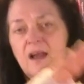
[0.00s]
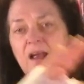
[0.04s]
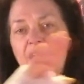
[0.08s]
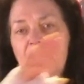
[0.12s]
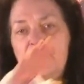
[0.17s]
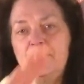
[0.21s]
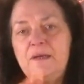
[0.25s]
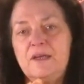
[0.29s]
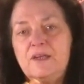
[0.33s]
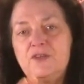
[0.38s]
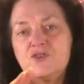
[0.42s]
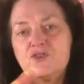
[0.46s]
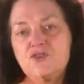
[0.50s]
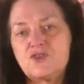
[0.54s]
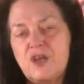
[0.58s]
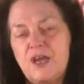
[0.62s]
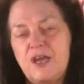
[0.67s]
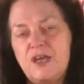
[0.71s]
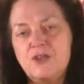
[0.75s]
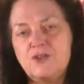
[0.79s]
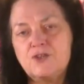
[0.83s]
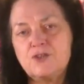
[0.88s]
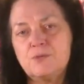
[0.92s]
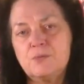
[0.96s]
It means
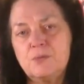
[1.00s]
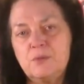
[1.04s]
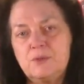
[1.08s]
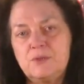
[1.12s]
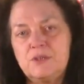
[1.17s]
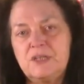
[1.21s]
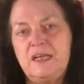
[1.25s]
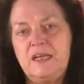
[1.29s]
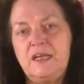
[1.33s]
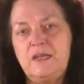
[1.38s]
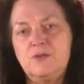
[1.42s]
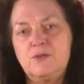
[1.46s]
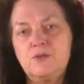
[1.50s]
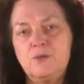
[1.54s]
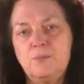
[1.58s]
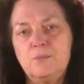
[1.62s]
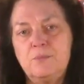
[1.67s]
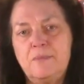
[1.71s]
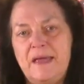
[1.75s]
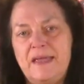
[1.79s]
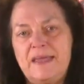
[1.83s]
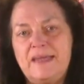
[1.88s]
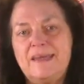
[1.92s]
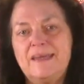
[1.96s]
change your routine to
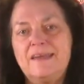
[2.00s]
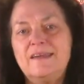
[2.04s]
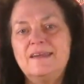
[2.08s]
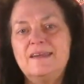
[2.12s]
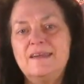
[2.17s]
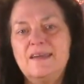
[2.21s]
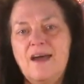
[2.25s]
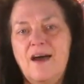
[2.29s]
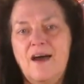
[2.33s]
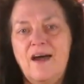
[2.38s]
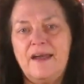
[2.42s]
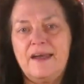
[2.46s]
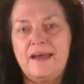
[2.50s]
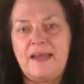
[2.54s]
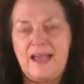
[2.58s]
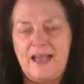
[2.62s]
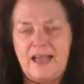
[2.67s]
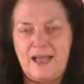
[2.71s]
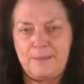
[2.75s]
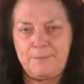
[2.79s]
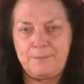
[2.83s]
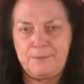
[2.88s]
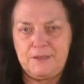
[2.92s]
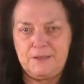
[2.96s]
make it not
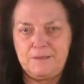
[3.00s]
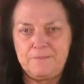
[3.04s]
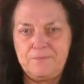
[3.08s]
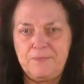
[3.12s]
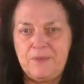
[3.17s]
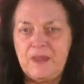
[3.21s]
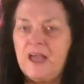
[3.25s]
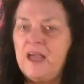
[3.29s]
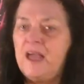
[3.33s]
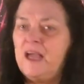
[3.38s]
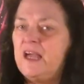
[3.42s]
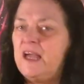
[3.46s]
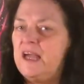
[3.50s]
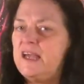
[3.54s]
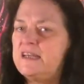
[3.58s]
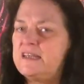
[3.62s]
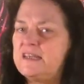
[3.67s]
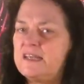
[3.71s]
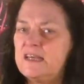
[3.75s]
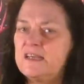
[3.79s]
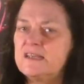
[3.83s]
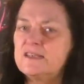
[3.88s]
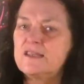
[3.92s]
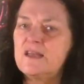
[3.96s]
happen.
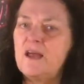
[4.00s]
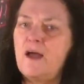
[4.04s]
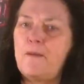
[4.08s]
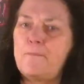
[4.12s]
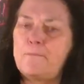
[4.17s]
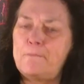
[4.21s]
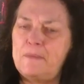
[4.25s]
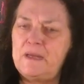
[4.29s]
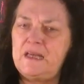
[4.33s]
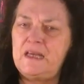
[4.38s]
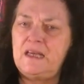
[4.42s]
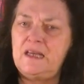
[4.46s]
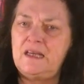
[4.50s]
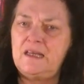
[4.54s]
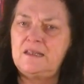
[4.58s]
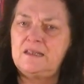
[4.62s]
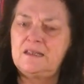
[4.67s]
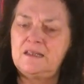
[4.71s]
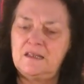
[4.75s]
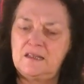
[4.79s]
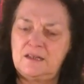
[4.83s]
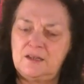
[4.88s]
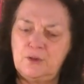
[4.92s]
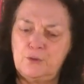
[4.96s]
It does not
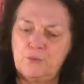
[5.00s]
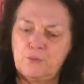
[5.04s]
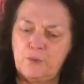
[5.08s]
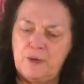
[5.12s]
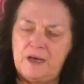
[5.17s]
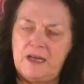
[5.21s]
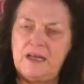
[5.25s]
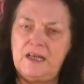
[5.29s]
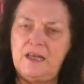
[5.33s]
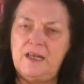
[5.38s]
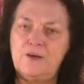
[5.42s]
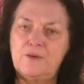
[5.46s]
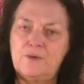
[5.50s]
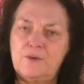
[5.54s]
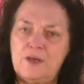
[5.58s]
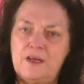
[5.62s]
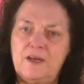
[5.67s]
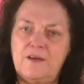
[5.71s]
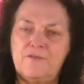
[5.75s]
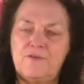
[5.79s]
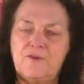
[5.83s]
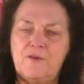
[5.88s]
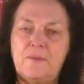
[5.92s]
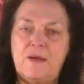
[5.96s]
mean that the reading or the
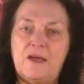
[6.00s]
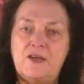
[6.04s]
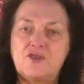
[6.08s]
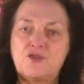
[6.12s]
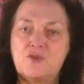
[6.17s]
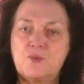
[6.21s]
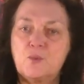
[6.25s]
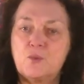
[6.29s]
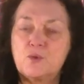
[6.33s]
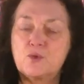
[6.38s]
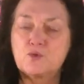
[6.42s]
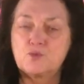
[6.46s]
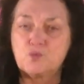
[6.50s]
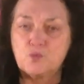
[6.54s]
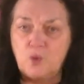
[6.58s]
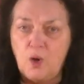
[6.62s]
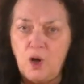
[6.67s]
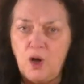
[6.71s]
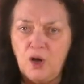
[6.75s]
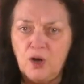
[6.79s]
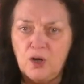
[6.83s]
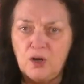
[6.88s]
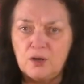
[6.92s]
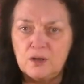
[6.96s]
information was
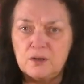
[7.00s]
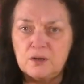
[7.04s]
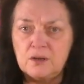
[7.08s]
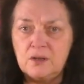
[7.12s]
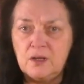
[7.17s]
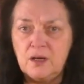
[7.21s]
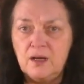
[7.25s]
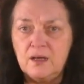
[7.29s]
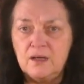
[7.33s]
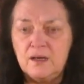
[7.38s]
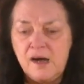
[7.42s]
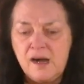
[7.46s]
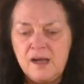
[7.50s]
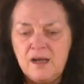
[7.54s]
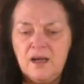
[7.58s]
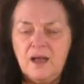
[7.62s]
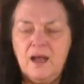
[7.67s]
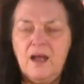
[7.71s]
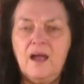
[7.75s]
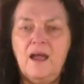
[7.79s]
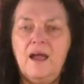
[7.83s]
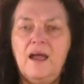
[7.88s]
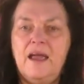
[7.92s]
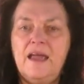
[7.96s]
wrong.
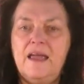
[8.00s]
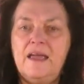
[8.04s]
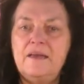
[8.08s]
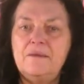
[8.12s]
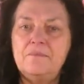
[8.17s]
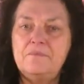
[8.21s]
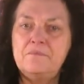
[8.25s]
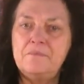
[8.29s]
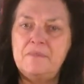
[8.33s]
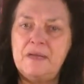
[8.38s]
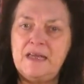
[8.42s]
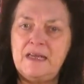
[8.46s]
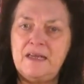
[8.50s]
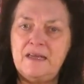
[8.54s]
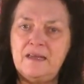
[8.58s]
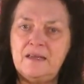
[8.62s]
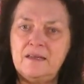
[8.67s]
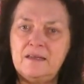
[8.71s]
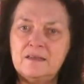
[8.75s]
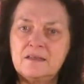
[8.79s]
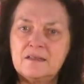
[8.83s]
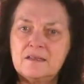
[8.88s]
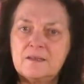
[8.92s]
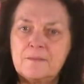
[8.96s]
It
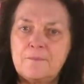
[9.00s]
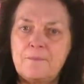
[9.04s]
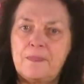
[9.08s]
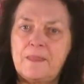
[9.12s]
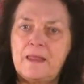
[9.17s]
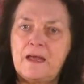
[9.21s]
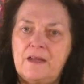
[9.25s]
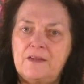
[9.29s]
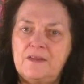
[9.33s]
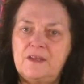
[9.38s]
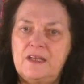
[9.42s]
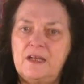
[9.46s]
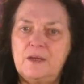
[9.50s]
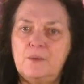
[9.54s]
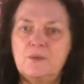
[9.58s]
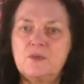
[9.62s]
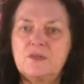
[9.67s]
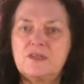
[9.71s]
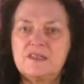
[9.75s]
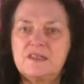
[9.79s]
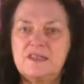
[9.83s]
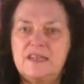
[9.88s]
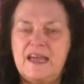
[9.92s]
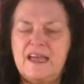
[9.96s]
means that it
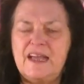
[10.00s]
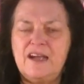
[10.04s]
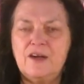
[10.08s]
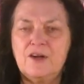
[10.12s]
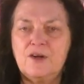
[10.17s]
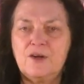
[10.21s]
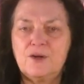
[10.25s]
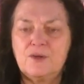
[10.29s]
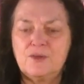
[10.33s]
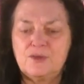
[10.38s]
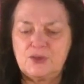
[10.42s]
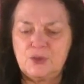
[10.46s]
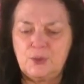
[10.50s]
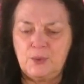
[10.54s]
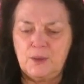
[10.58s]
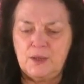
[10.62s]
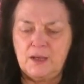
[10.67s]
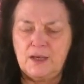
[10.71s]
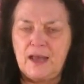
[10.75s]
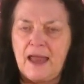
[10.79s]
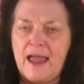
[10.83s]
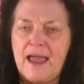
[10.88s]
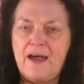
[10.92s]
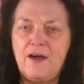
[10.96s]
was there to
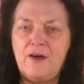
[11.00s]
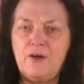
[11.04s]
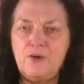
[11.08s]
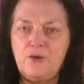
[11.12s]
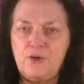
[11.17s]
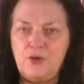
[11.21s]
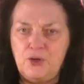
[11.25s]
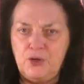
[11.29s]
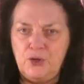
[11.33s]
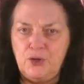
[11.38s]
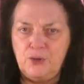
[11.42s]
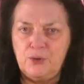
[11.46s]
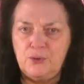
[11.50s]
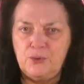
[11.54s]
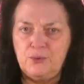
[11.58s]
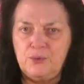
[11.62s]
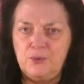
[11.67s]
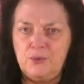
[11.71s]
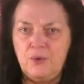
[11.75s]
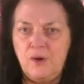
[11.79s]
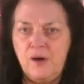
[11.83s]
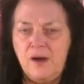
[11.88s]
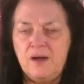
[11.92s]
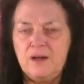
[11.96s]
allow
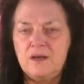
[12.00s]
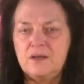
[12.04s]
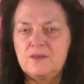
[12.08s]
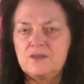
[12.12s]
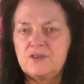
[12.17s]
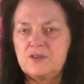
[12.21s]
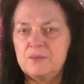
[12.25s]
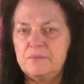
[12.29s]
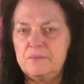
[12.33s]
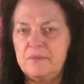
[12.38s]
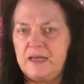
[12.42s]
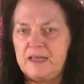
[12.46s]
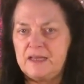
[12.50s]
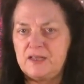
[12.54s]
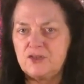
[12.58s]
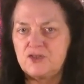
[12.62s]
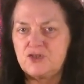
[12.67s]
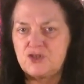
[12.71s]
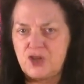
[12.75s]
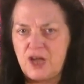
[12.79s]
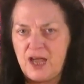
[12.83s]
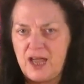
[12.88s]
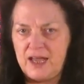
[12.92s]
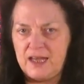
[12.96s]
you to make a
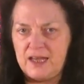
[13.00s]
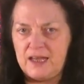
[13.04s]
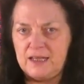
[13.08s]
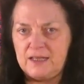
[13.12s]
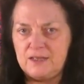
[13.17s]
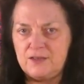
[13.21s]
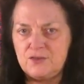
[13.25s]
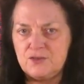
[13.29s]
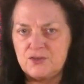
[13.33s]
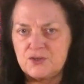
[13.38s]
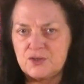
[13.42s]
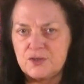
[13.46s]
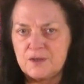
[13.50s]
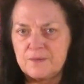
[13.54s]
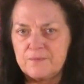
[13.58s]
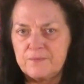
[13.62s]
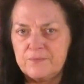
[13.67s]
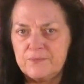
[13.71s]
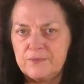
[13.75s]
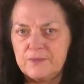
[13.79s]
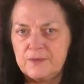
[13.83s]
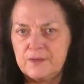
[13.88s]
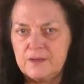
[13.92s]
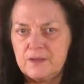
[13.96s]
change
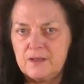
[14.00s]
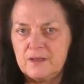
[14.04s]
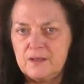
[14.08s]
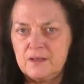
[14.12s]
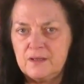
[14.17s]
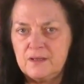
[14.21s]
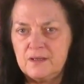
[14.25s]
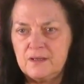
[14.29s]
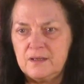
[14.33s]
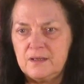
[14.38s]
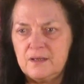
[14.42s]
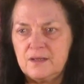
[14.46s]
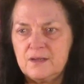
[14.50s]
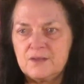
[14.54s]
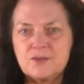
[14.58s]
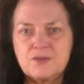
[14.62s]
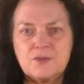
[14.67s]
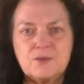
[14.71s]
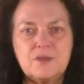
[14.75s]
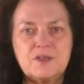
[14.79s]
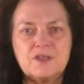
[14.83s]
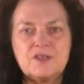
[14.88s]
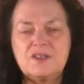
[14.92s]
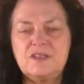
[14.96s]

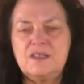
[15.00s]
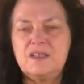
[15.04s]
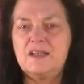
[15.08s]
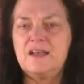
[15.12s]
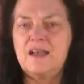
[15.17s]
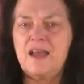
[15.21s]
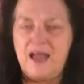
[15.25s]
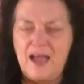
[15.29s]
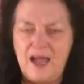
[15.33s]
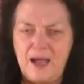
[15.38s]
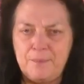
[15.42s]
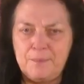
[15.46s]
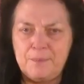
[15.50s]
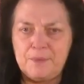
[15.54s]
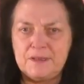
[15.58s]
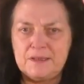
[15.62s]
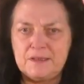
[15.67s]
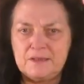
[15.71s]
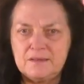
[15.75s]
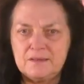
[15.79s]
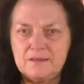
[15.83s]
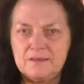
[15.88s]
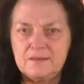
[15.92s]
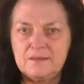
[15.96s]
so this didn't
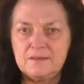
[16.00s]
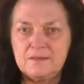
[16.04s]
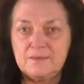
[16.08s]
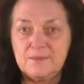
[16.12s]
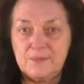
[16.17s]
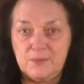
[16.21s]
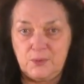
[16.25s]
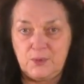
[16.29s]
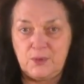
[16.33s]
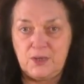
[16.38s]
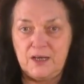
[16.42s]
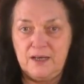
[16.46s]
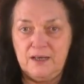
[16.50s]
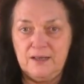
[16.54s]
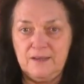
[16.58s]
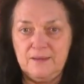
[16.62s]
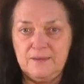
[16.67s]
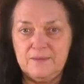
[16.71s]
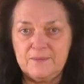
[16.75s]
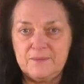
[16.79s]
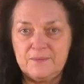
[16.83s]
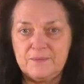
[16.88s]
happen, okay?